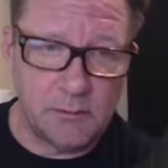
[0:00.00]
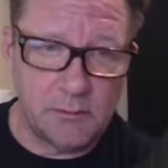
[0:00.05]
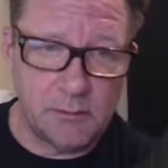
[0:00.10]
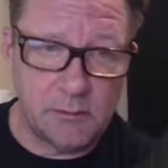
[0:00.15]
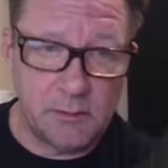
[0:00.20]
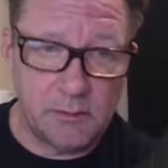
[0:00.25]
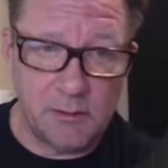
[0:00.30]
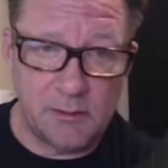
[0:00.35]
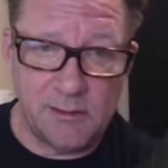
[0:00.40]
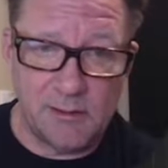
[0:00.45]

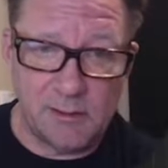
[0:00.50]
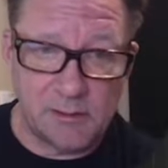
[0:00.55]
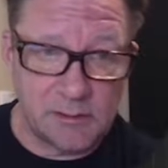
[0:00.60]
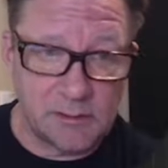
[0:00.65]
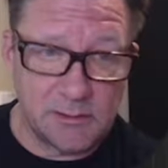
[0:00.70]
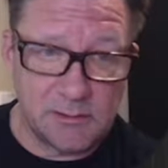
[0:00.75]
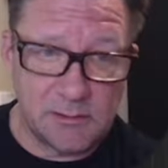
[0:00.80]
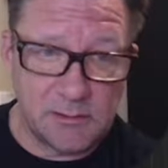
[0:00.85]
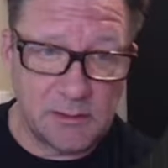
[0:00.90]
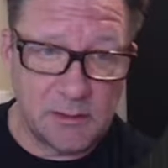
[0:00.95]
It
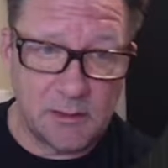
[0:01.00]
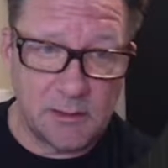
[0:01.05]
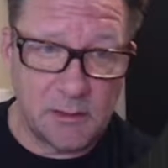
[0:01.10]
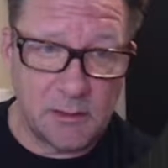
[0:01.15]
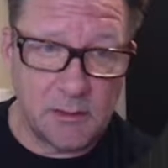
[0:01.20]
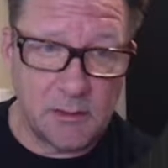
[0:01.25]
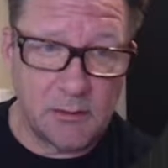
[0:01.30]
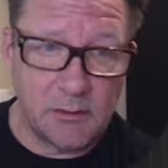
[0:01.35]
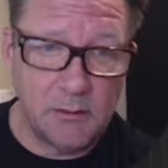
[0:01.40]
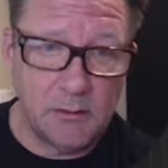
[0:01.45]
doesn't sit
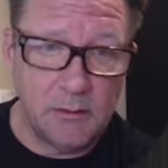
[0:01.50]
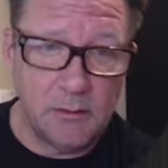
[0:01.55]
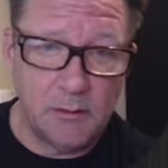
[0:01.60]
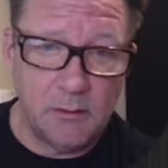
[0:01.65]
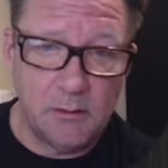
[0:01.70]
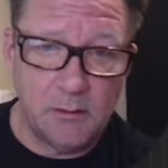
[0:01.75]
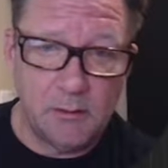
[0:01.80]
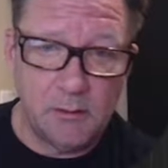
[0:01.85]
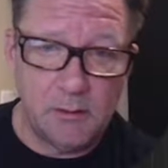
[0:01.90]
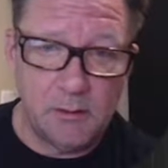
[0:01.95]
there
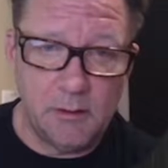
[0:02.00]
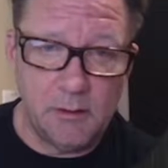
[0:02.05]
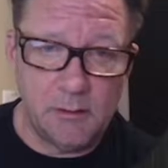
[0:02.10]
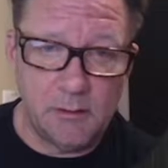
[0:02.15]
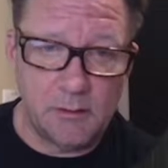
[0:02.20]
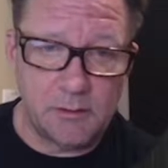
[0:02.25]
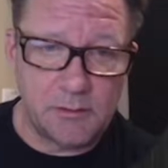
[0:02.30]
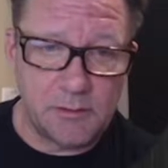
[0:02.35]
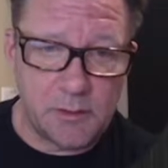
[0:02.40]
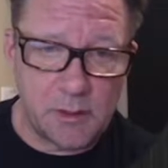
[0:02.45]
in
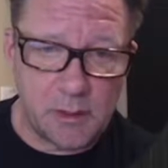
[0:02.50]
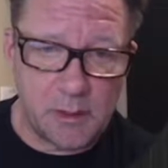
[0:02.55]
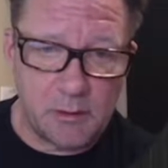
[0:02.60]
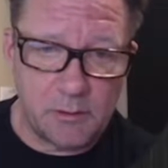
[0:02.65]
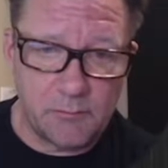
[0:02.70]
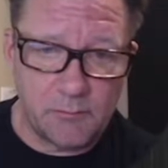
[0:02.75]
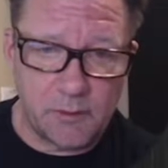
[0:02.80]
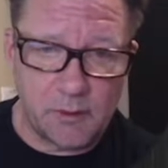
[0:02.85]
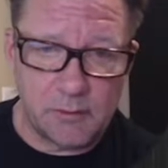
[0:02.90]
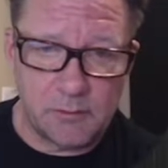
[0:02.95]
the
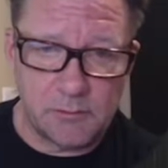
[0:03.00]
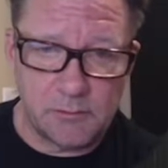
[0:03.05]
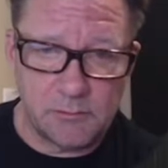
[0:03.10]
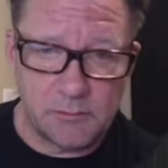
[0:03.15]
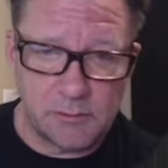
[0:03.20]
child records,